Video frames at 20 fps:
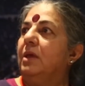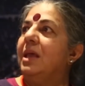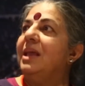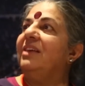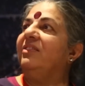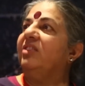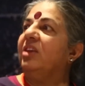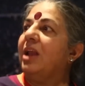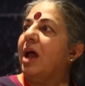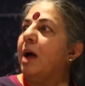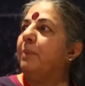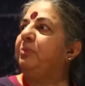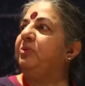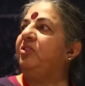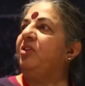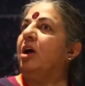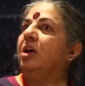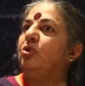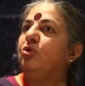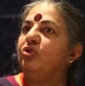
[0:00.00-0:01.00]
He's an
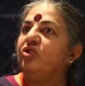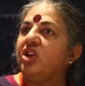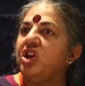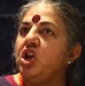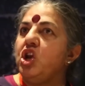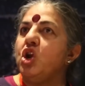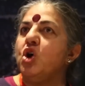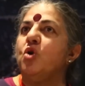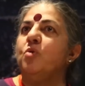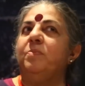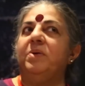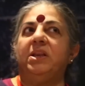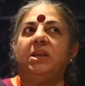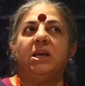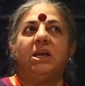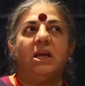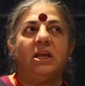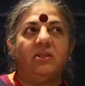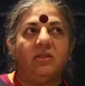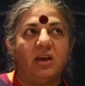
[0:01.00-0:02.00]
upstart who's a
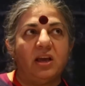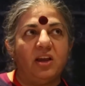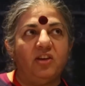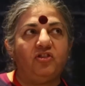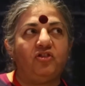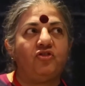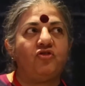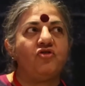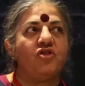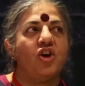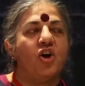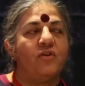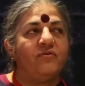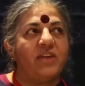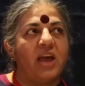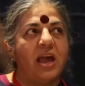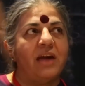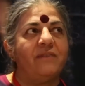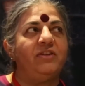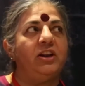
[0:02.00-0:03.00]
nobody in the history
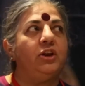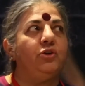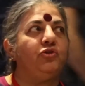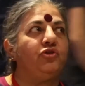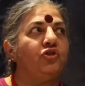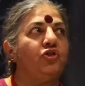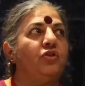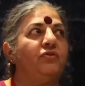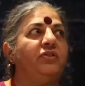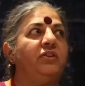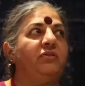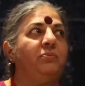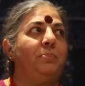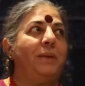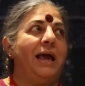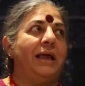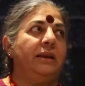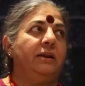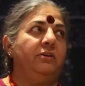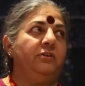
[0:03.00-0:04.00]
of the evolution of this
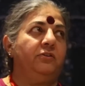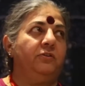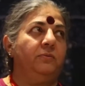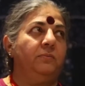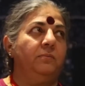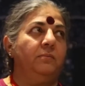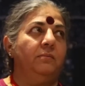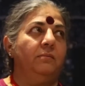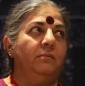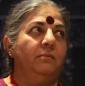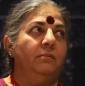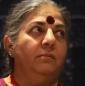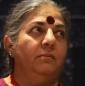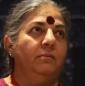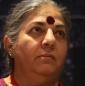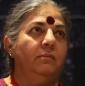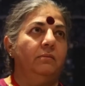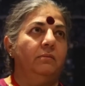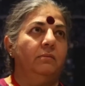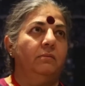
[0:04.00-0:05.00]
planet.
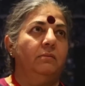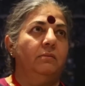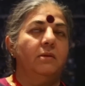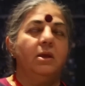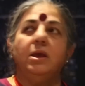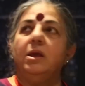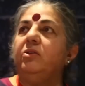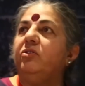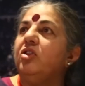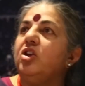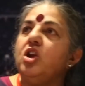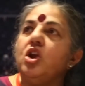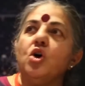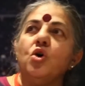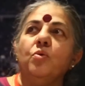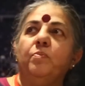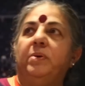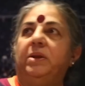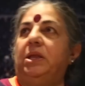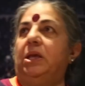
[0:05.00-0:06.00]
He's a
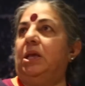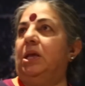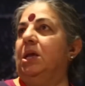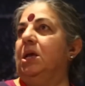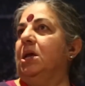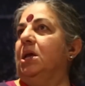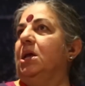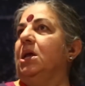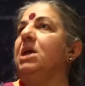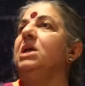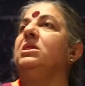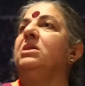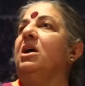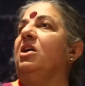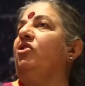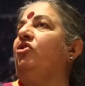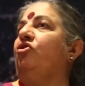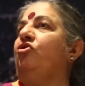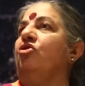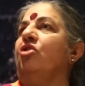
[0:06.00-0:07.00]
nobody in the
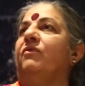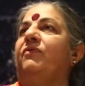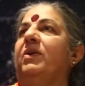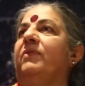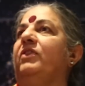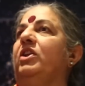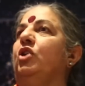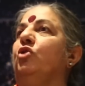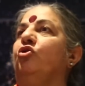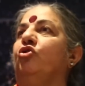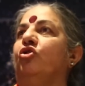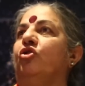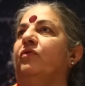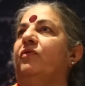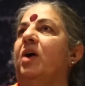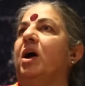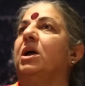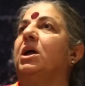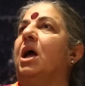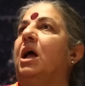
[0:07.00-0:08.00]
history of evolution
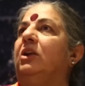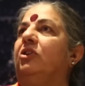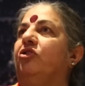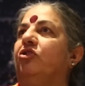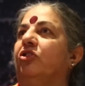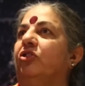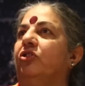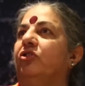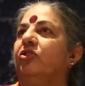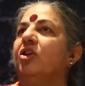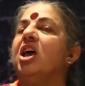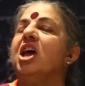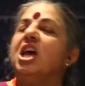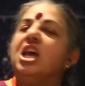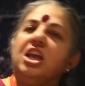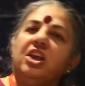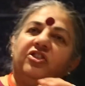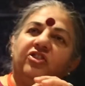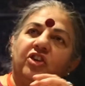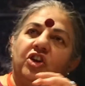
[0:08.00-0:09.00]
of our cultures.
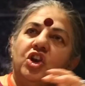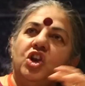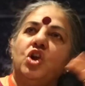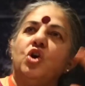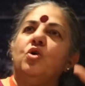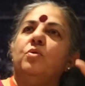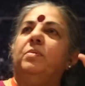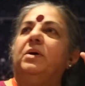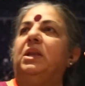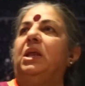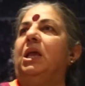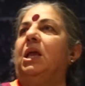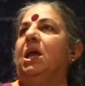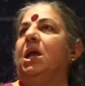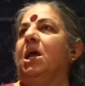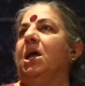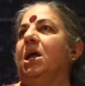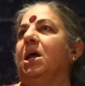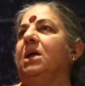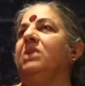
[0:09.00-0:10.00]
He's a nobody
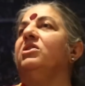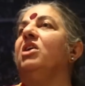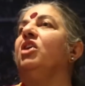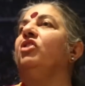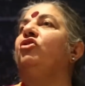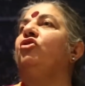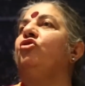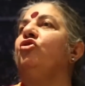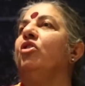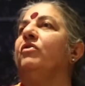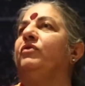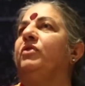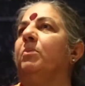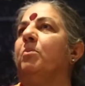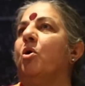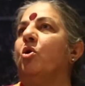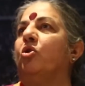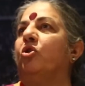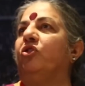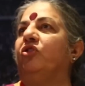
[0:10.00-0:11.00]
in the history of
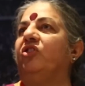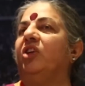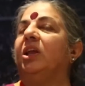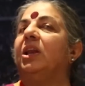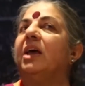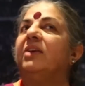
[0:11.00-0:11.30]
democracy.